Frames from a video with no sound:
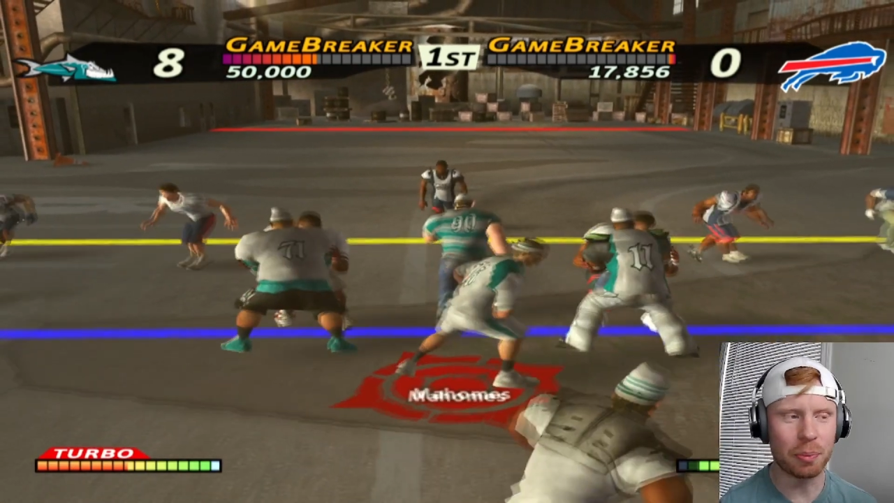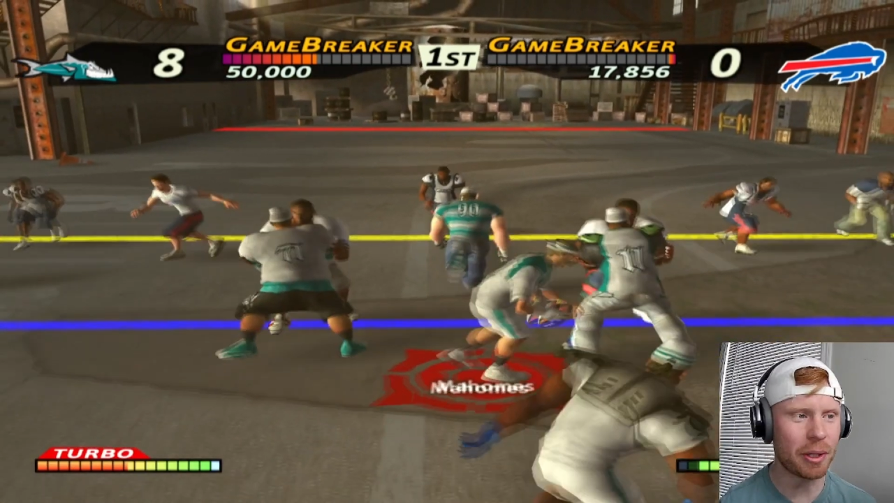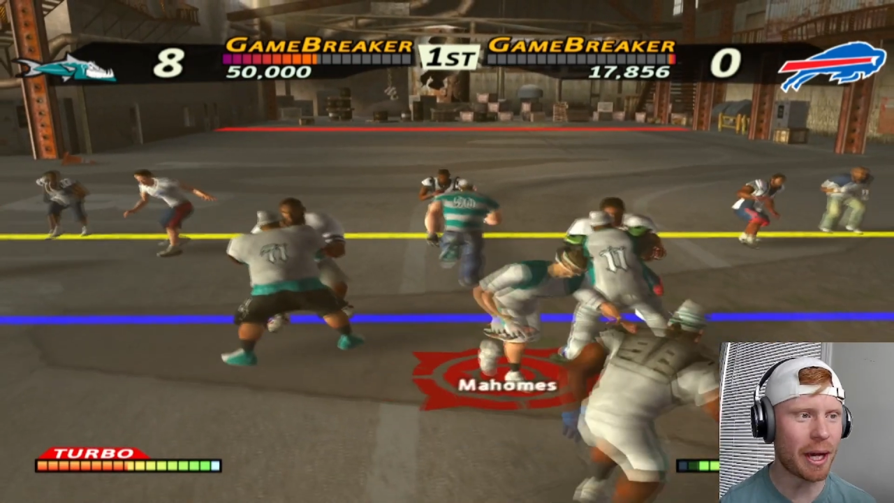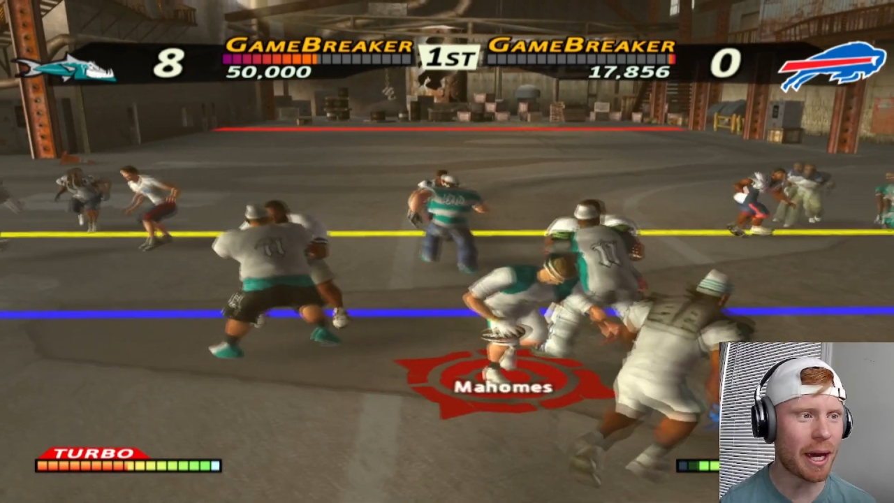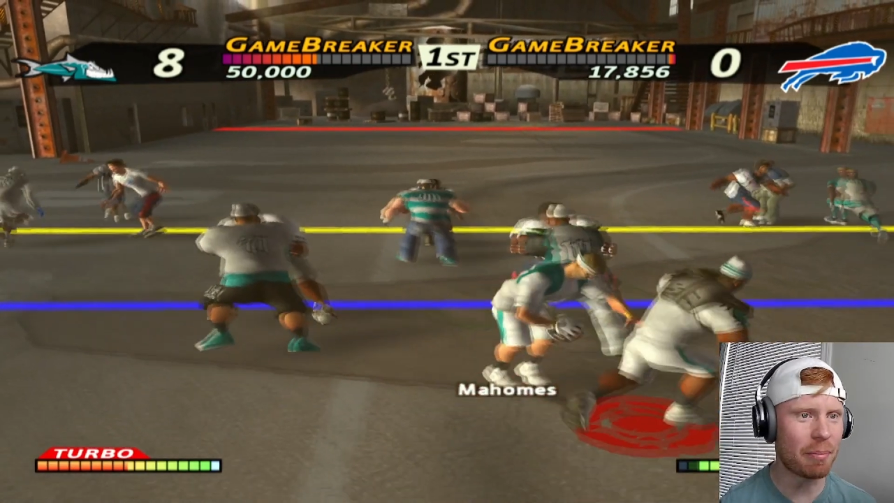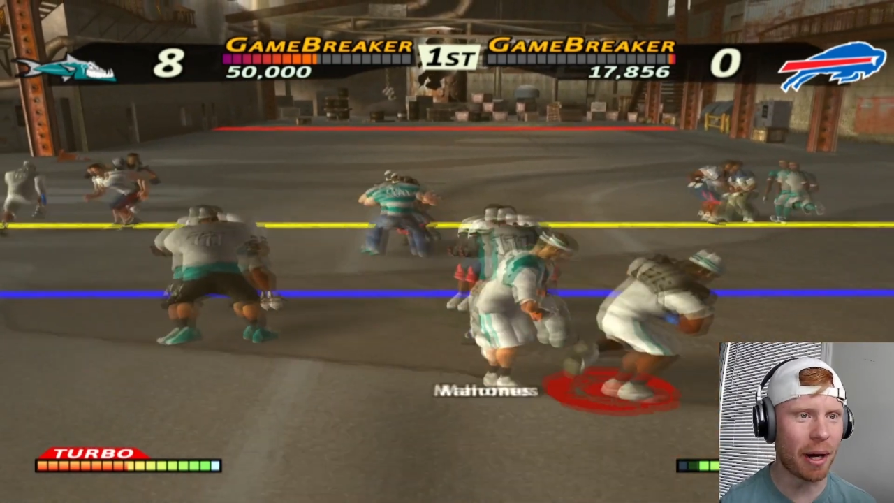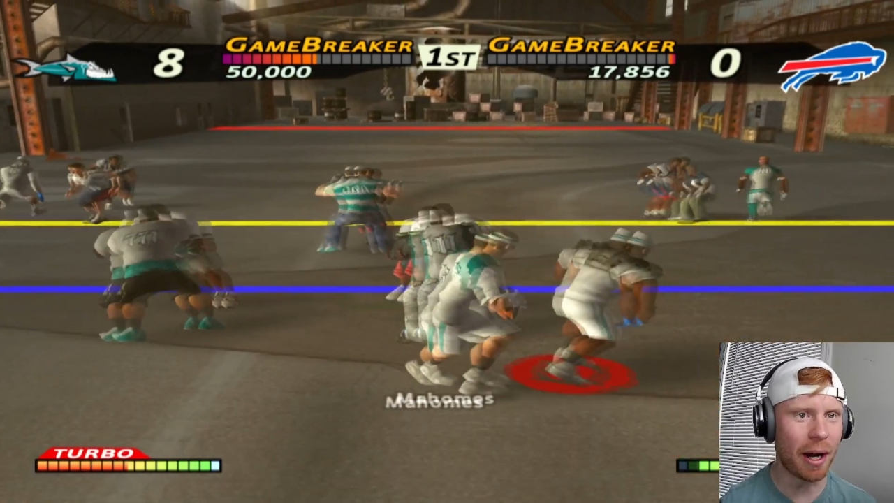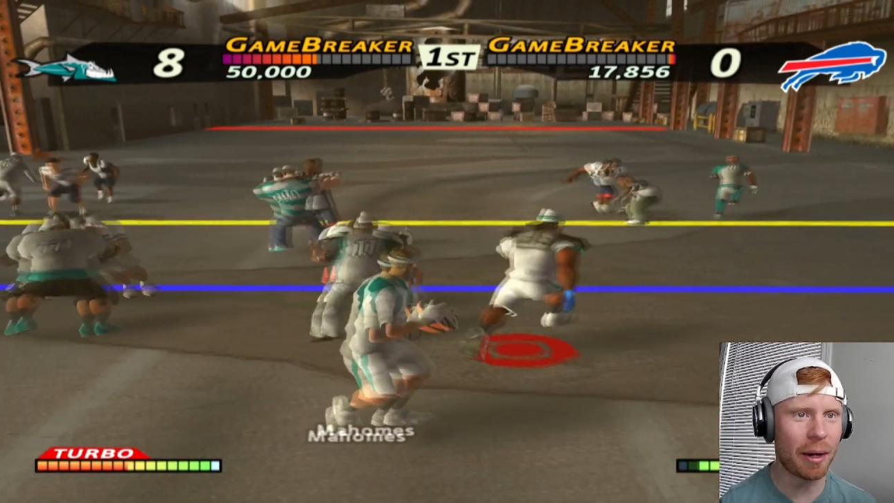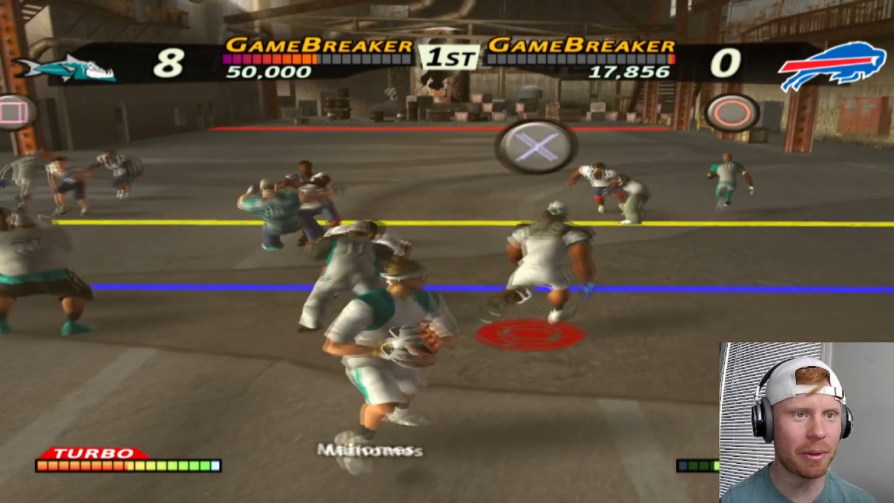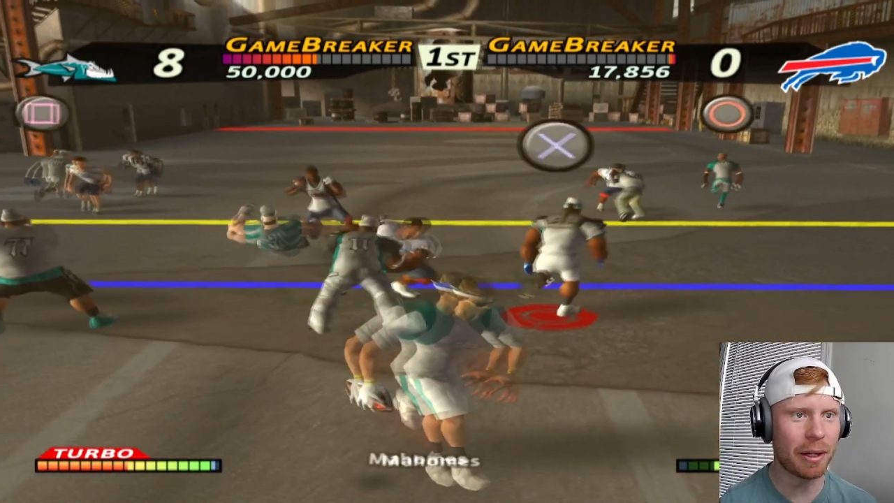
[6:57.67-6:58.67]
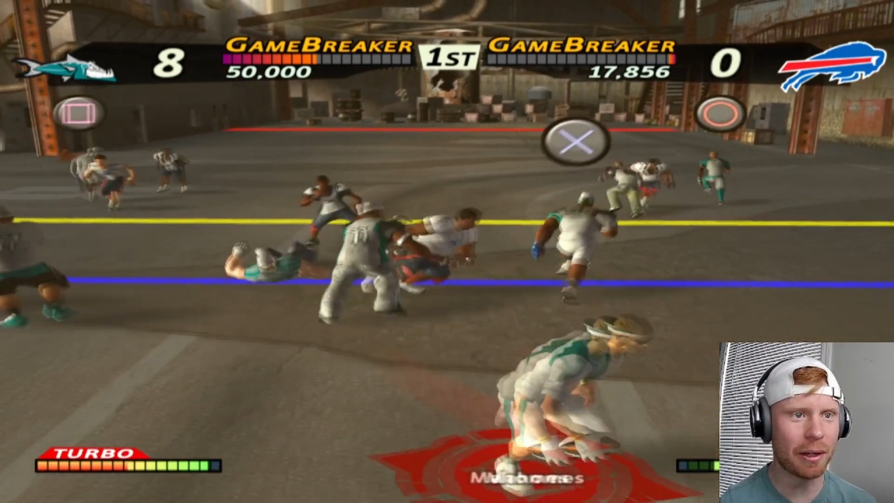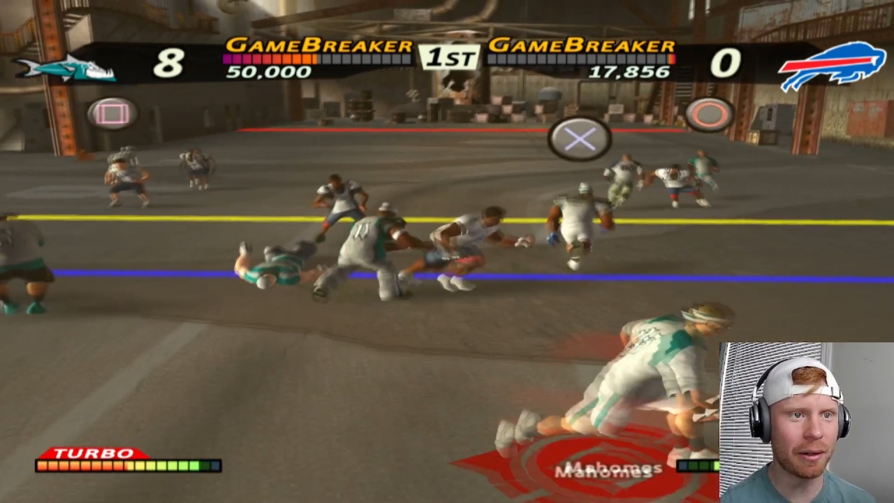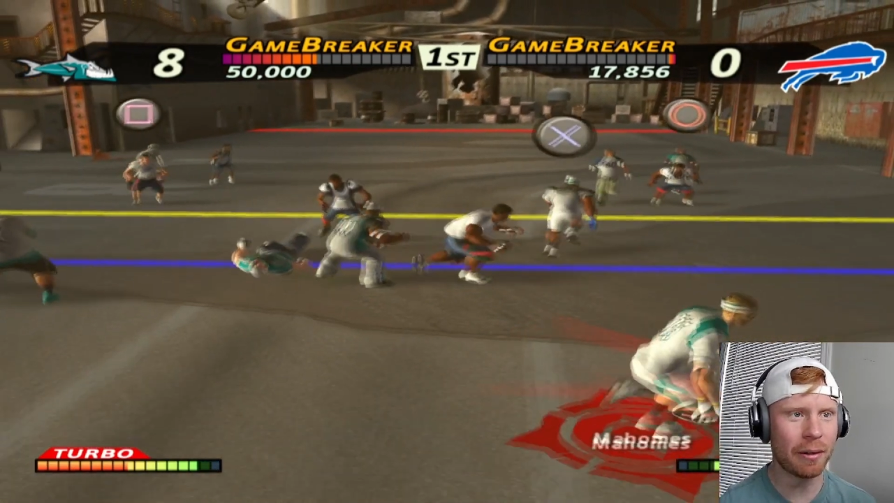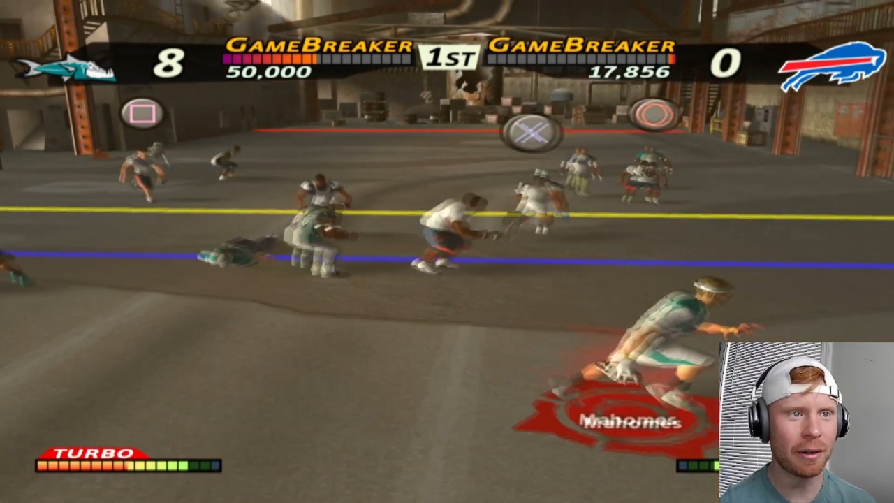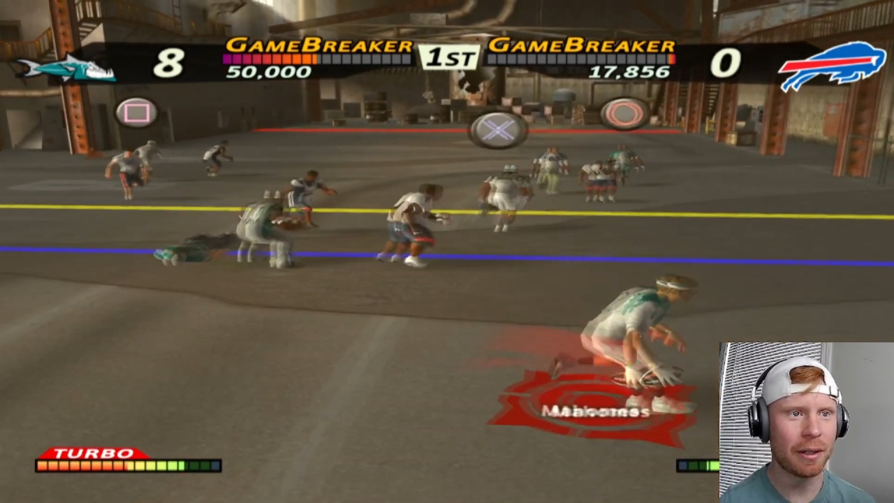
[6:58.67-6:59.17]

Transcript: PA bomb here,